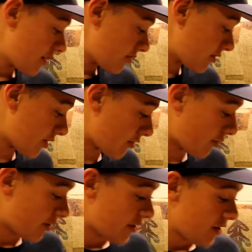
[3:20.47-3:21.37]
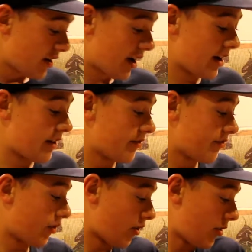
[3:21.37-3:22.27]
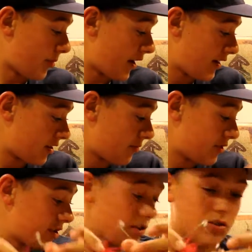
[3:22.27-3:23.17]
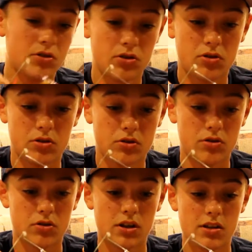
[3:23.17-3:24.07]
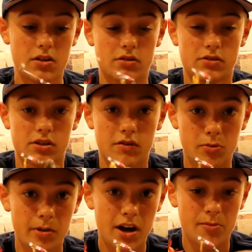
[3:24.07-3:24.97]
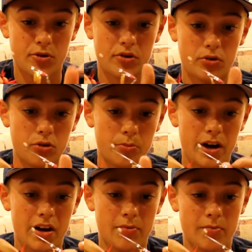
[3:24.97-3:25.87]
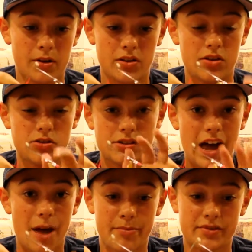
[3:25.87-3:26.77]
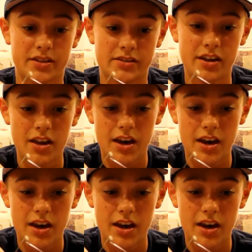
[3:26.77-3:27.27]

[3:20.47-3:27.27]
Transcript: So I have all mine come with either a silver bottom or a gold bottom. They're just opposites.